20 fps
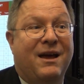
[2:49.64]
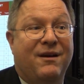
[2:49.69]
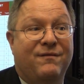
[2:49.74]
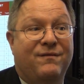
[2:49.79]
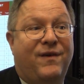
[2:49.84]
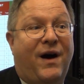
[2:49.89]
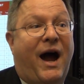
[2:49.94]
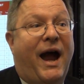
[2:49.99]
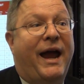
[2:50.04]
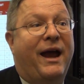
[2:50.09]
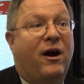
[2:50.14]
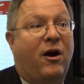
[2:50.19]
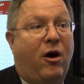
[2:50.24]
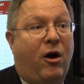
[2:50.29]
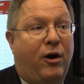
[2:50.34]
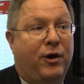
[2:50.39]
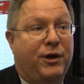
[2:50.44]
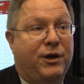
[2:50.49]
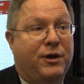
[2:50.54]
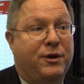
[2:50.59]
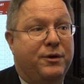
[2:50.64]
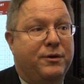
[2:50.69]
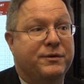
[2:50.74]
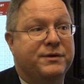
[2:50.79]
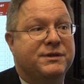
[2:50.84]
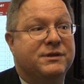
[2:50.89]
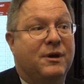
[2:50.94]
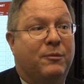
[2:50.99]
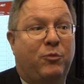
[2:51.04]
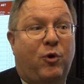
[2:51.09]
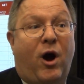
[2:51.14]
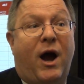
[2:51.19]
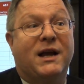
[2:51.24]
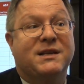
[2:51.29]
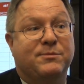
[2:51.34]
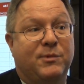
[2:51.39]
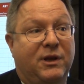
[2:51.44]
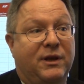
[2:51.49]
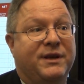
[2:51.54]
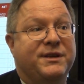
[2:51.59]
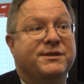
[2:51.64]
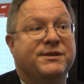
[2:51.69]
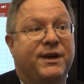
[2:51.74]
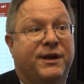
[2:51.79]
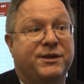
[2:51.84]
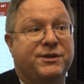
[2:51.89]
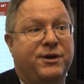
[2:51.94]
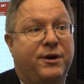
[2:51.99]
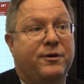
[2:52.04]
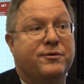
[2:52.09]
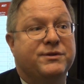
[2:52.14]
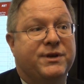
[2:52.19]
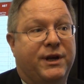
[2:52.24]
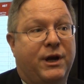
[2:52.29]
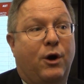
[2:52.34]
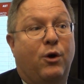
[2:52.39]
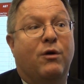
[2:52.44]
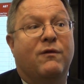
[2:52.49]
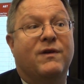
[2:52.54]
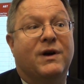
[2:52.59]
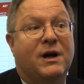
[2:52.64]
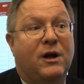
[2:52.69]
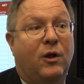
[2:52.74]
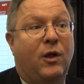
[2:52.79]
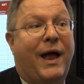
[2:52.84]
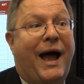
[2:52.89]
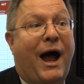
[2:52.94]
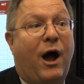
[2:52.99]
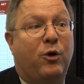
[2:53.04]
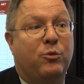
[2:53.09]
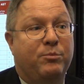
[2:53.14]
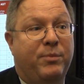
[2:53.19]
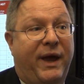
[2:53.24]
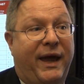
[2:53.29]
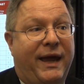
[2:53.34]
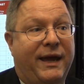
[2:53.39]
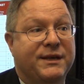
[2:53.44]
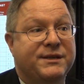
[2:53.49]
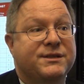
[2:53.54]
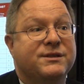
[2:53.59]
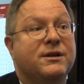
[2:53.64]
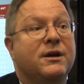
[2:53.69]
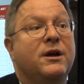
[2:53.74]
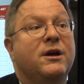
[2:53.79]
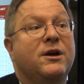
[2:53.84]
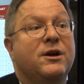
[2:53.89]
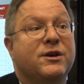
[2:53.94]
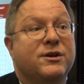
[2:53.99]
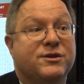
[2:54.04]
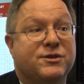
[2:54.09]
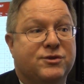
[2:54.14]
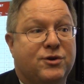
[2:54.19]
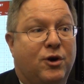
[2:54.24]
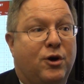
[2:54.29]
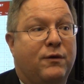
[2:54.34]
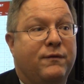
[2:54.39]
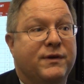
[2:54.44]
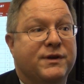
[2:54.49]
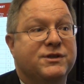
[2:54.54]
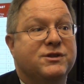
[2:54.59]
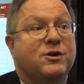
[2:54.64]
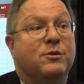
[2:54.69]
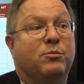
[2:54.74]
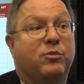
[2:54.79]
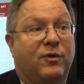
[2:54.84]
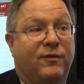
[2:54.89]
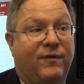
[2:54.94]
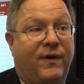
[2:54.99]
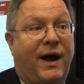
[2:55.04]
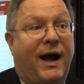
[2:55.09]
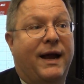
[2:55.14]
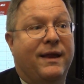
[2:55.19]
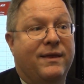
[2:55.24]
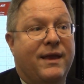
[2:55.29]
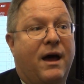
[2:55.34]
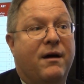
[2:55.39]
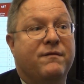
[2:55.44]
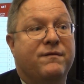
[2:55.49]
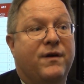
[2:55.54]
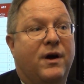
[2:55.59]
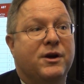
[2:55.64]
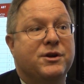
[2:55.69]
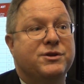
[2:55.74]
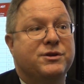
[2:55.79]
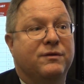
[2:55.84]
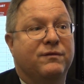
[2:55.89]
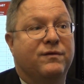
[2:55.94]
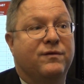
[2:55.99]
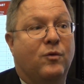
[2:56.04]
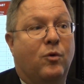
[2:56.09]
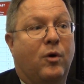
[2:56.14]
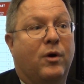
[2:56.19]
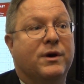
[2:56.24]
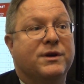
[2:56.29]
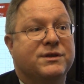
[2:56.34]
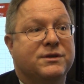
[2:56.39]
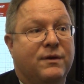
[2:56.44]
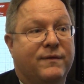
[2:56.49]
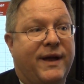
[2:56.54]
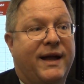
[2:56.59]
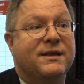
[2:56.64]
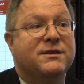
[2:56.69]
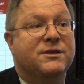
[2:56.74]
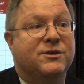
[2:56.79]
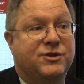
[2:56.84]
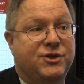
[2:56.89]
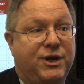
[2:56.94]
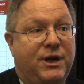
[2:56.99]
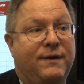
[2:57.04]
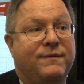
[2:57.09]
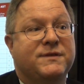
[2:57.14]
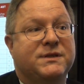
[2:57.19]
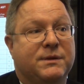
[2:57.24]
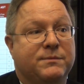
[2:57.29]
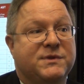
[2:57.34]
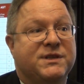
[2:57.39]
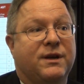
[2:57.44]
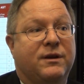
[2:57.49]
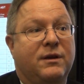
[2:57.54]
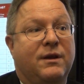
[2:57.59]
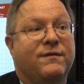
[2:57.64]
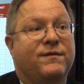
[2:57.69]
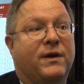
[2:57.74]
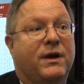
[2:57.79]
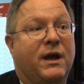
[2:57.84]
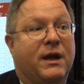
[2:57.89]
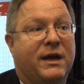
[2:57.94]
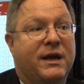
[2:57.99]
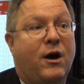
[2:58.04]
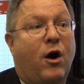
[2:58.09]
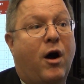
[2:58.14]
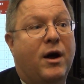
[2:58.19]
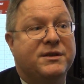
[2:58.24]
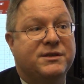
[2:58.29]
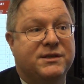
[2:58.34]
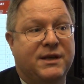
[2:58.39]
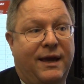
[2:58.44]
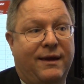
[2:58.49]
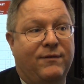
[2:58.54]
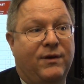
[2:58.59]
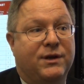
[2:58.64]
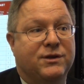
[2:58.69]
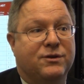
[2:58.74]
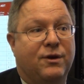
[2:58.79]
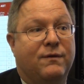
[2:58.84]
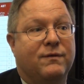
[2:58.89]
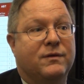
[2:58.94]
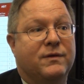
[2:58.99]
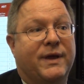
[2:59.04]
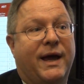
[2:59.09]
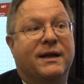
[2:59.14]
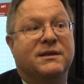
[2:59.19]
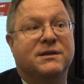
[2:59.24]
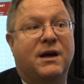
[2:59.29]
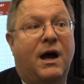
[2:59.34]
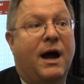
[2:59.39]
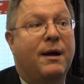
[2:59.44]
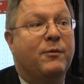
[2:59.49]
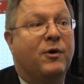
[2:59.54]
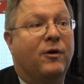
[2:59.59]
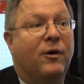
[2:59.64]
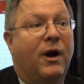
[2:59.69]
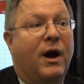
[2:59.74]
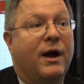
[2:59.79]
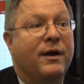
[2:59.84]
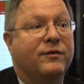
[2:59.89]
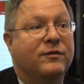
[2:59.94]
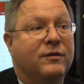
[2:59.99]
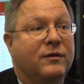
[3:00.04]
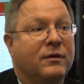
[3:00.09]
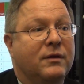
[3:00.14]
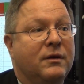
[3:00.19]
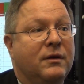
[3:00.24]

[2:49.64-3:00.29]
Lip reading: via our use approximately 6 years ago of a cloud-based service to provide that function for us. So that's achieved some significant cost savings over that time horizon.